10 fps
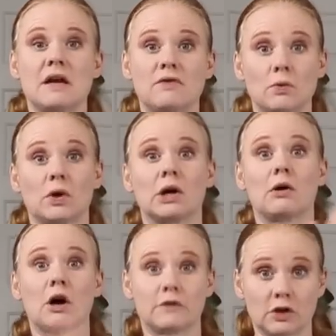If you were to
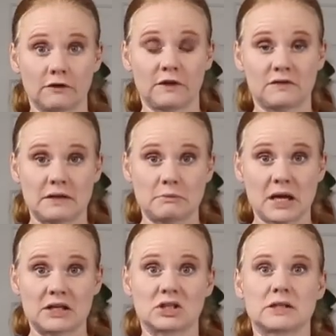go over your 15
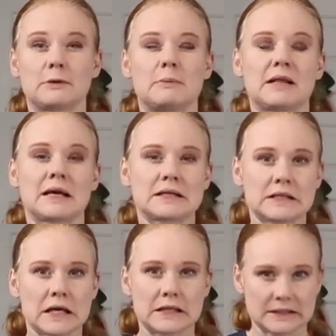pages, it would be like
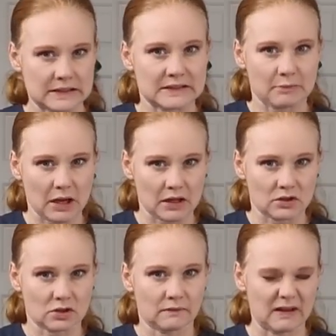10 cents a
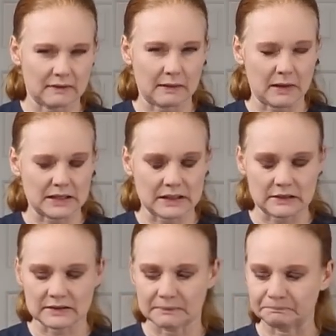page, if that makes
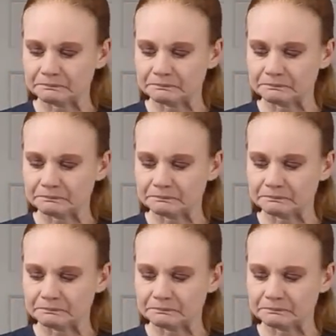sense.